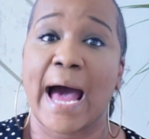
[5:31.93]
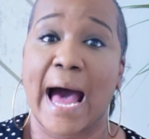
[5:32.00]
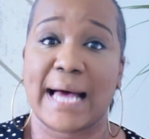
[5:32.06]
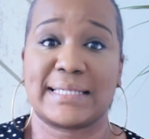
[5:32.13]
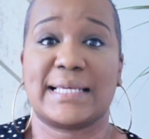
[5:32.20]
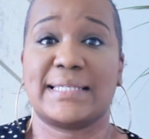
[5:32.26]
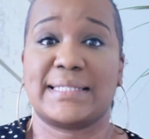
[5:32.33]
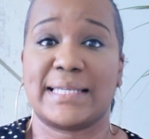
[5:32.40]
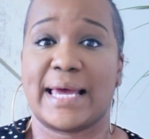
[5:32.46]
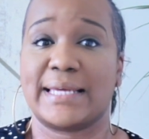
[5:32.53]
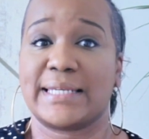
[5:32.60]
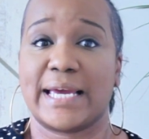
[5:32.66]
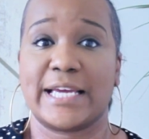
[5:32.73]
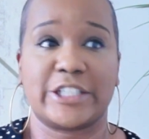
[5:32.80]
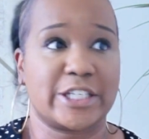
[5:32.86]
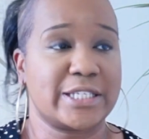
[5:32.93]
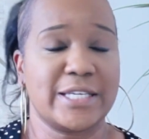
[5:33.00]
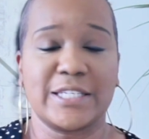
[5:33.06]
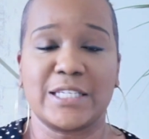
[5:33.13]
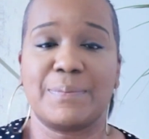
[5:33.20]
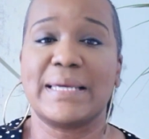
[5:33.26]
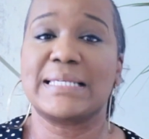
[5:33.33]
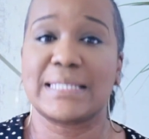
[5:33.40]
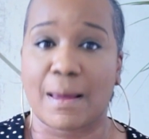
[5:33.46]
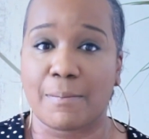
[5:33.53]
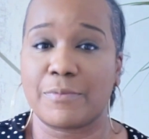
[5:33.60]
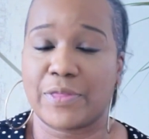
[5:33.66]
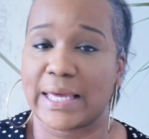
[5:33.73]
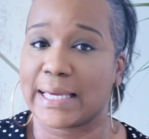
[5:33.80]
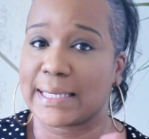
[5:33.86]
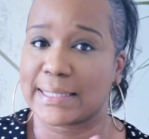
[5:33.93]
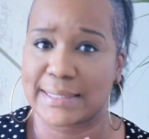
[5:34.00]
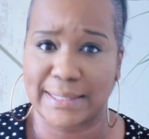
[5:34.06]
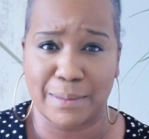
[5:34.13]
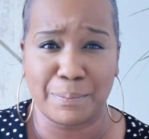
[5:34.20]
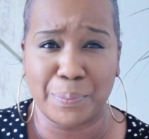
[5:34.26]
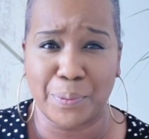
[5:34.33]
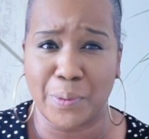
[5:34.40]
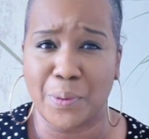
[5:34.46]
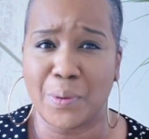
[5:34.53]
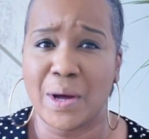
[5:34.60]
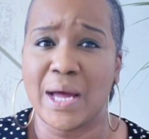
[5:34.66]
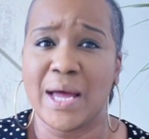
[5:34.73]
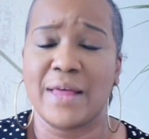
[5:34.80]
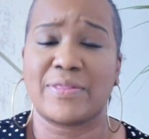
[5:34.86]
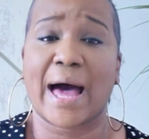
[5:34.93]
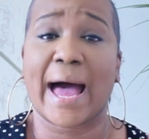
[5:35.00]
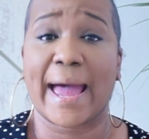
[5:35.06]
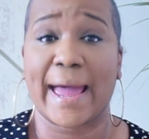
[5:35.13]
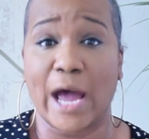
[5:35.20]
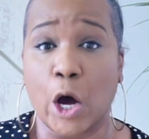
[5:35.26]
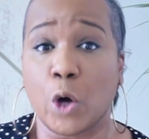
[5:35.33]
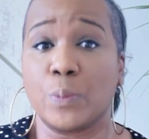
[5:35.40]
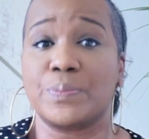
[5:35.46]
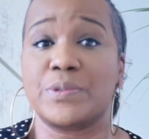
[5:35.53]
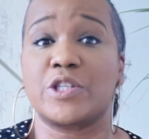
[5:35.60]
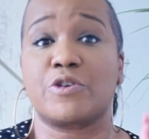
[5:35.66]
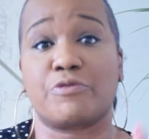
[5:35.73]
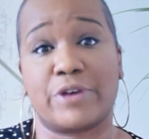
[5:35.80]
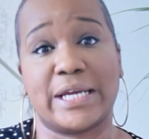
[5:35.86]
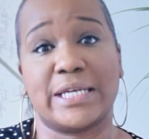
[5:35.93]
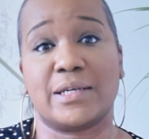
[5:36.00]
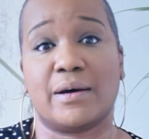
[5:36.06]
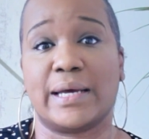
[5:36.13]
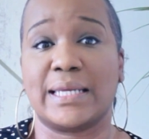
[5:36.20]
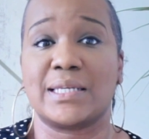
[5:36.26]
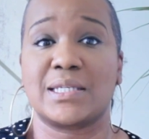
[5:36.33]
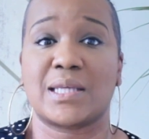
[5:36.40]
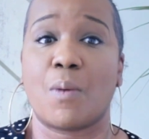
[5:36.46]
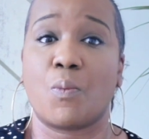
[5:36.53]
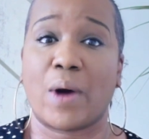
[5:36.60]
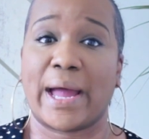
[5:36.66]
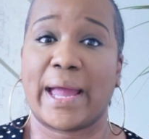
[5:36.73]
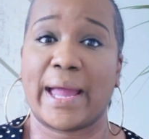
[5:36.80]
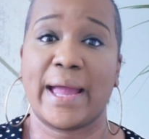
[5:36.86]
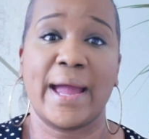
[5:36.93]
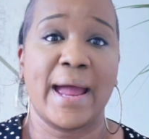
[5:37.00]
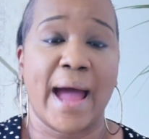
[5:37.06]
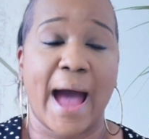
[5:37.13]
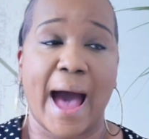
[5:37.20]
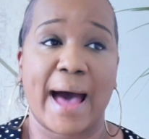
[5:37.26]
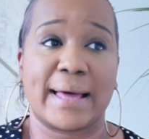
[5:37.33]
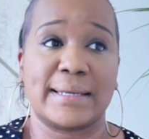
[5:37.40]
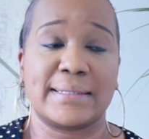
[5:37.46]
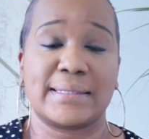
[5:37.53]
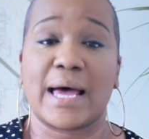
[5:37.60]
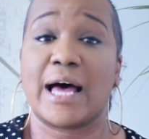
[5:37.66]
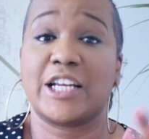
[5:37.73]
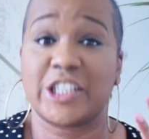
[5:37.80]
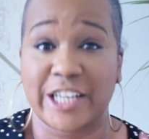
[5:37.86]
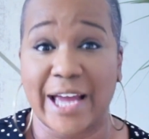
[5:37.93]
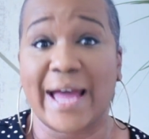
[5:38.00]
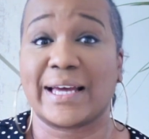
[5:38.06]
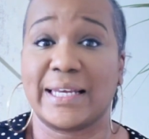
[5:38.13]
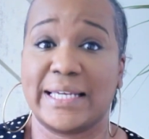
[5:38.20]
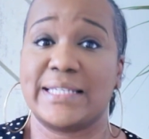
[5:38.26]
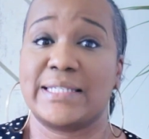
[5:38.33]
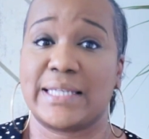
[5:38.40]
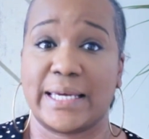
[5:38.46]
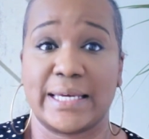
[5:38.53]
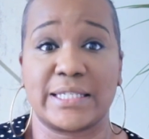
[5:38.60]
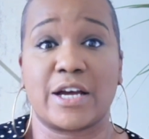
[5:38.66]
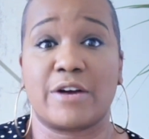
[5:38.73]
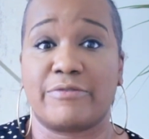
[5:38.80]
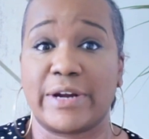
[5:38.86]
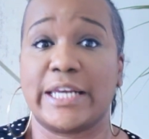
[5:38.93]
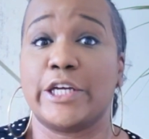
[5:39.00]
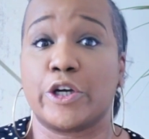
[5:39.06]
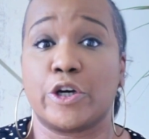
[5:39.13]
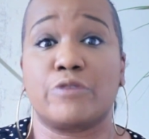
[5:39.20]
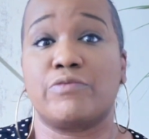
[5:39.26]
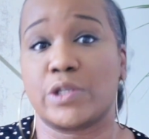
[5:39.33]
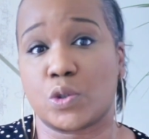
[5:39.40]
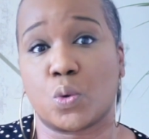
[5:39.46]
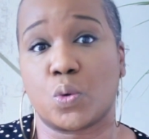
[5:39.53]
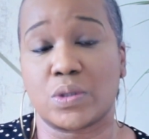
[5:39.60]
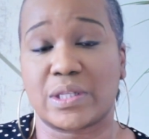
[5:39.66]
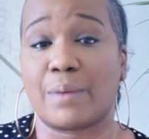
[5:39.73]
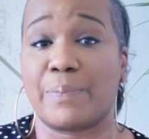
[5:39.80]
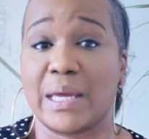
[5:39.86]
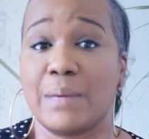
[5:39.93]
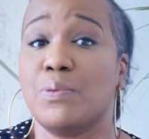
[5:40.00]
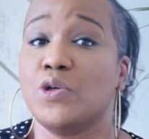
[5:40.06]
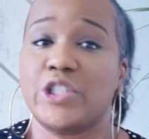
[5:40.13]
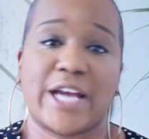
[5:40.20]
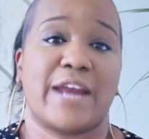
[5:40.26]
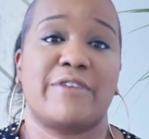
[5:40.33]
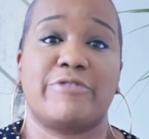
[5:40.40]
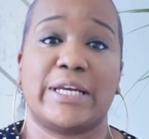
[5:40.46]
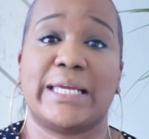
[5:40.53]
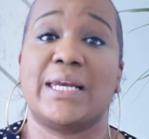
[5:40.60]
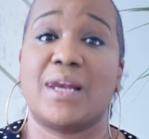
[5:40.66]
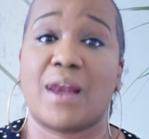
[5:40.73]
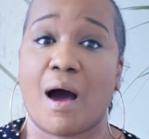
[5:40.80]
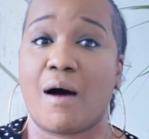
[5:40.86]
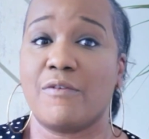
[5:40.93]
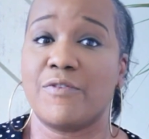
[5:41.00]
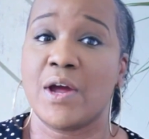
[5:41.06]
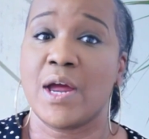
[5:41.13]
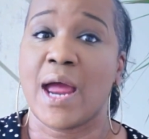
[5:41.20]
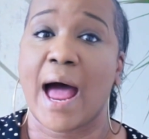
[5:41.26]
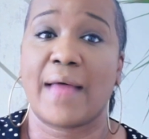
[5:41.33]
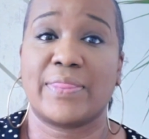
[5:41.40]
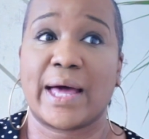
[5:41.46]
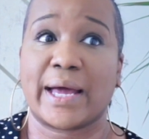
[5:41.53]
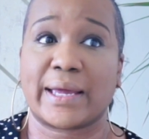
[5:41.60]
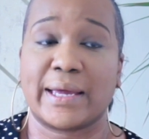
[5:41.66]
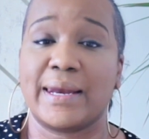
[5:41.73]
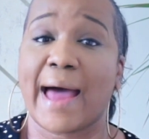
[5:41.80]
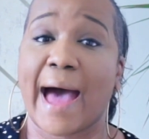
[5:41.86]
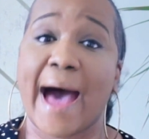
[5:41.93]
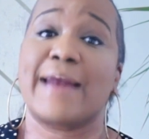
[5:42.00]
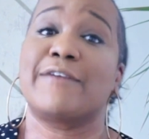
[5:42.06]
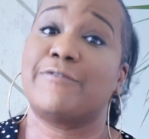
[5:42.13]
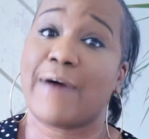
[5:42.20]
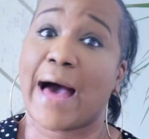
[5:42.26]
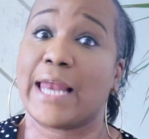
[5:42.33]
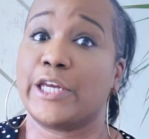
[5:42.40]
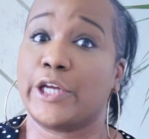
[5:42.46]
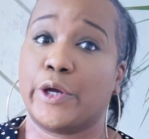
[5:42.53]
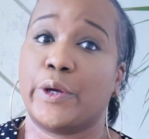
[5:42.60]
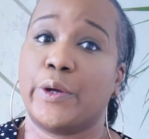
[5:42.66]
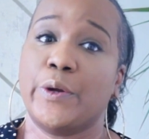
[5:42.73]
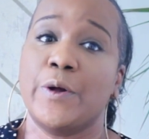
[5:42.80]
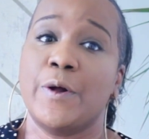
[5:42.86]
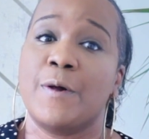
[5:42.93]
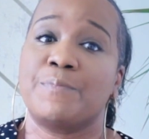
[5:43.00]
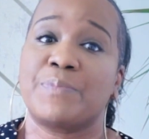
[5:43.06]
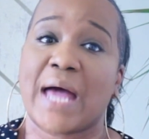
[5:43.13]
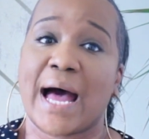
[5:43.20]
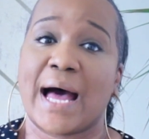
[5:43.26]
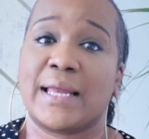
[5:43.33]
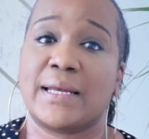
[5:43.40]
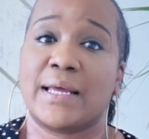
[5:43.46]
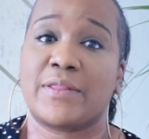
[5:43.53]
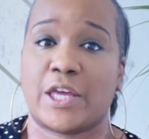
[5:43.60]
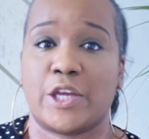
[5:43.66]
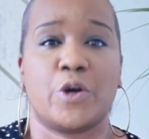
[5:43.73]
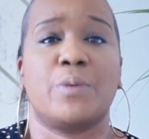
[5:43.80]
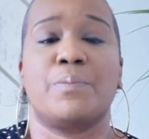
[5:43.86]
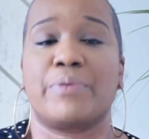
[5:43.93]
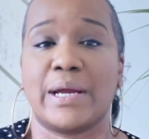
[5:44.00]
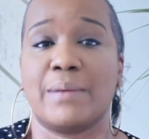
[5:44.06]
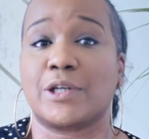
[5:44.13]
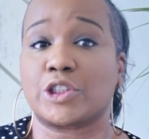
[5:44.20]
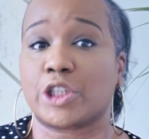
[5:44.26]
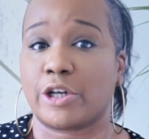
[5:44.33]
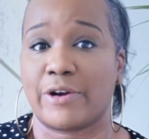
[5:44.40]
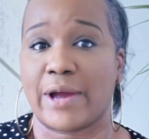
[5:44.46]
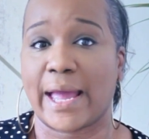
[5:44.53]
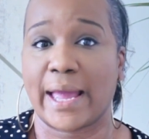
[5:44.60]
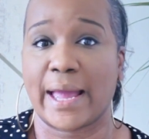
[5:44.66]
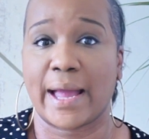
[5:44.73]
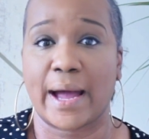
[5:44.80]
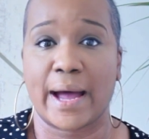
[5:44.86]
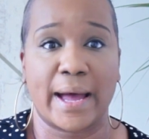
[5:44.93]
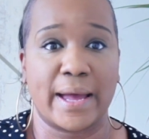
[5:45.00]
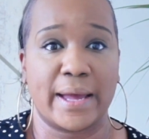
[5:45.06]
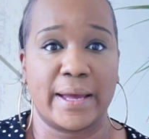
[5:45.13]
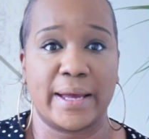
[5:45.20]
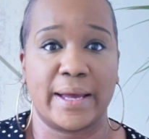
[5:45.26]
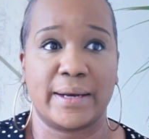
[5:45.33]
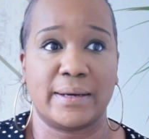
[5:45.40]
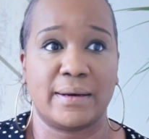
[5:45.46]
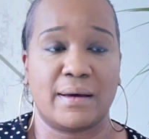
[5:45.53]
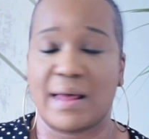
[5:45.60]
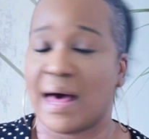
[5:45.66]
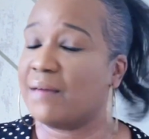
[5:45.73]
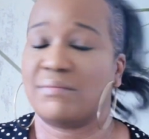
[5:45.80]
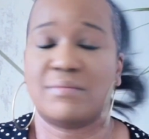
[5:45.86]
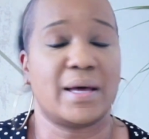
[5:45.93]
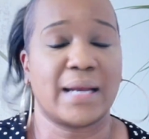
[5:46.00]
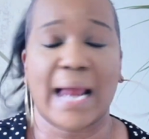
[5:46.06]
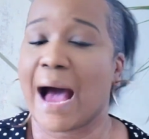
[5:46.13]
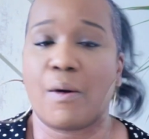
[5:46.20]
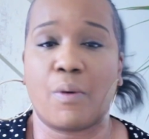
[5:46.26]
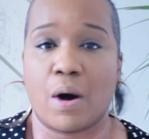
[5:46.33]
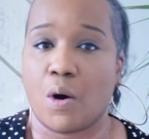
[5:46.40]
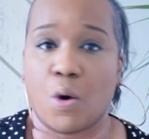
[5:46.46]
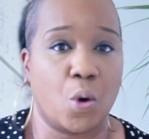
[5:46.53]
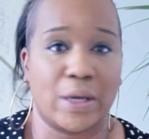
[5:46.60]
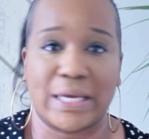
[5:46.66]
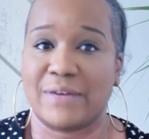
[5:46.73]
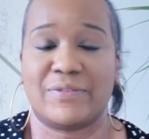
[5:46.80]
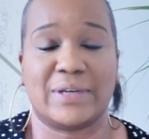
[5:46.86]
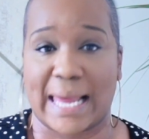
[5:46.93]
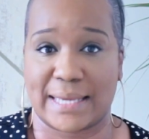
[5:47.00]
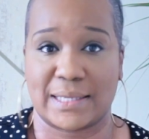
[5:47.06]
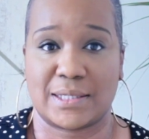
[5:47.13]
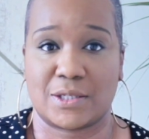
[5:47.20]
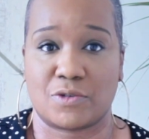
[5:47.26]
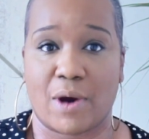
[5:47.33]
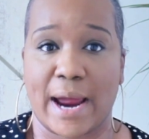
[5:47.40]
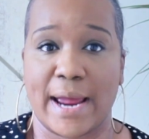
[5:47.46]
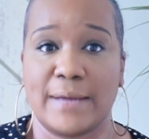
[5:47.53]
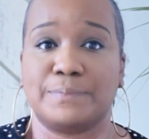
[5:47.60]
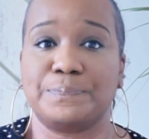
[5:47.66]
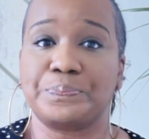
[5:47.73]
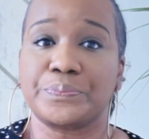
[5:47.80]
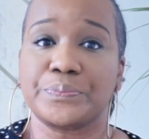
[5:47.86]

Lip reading: As I said, it just needs to be something simple that helps the reader in some way. And a checklist is a really good resource that people generally love and that can add value, and that you can pretty much create in an hour or even less, right?